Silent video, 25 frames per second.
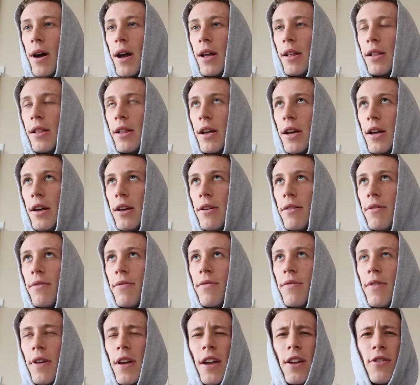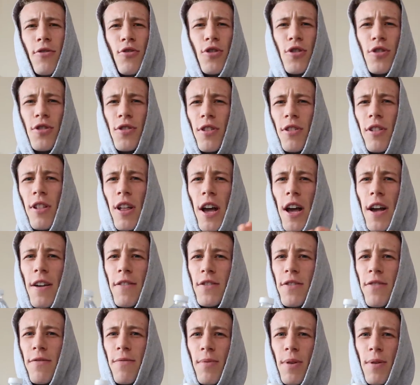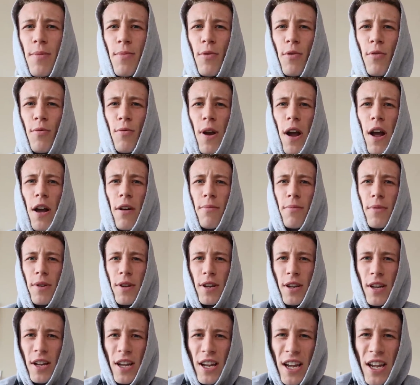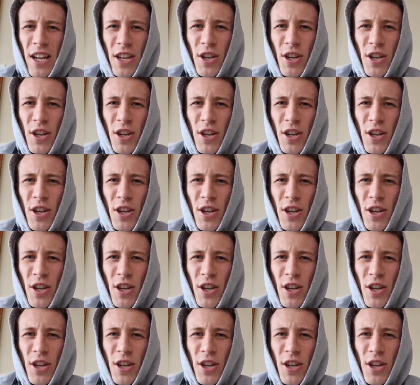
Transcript: my life and just the lives of people around me